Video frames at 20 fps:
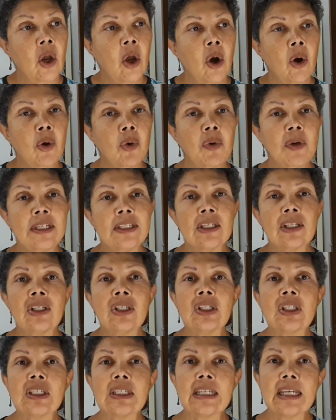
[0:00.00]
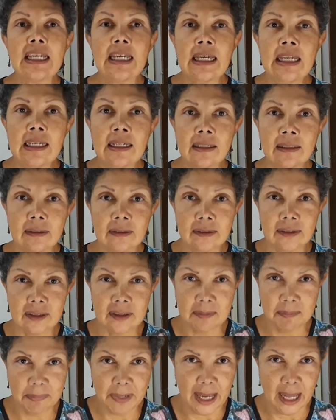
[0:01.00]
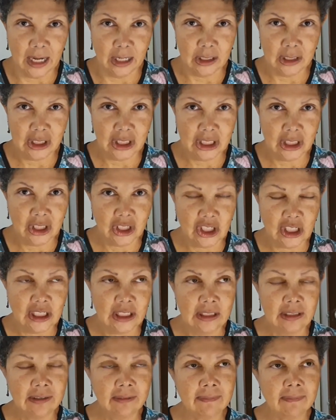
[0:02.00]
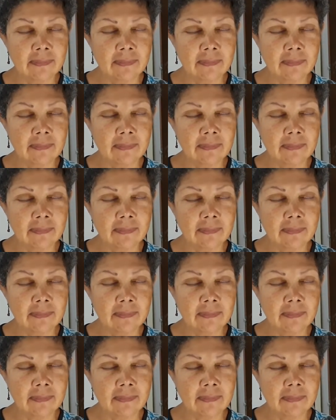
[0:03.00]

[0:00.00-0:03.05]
who is a skilled politician.